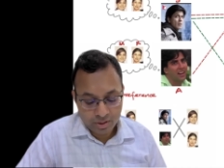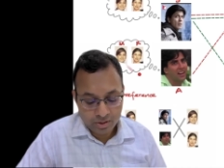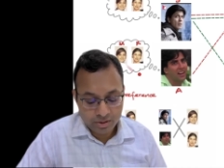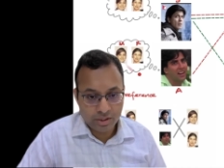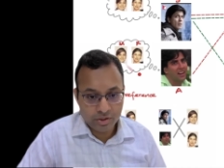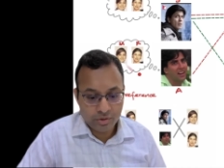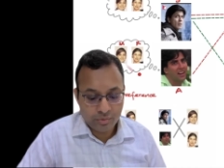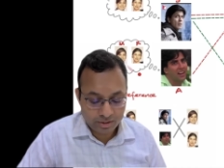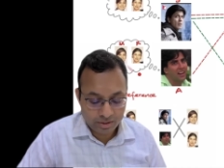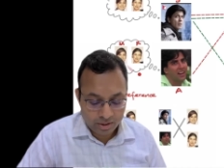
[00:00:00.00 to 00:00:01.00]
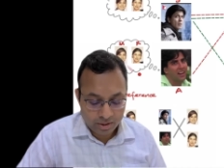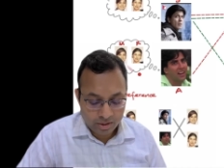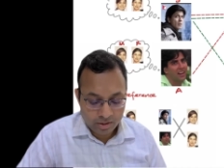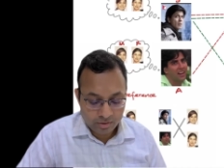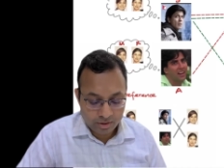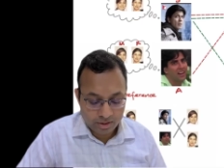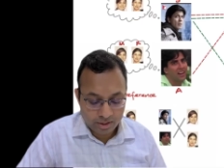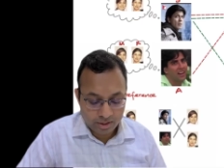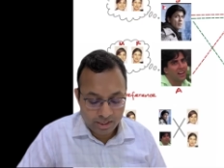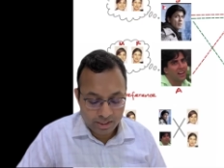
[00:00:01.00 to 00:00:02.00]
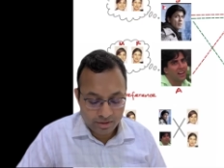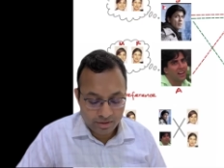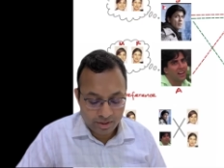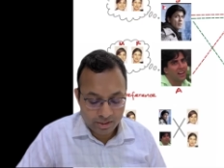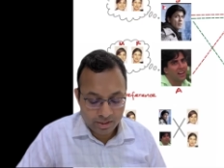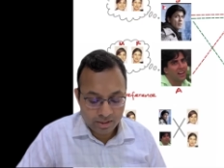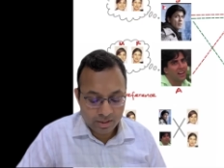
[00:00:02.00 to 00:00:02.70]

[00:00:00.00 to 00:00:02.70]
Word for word: This is the situation. So this red and red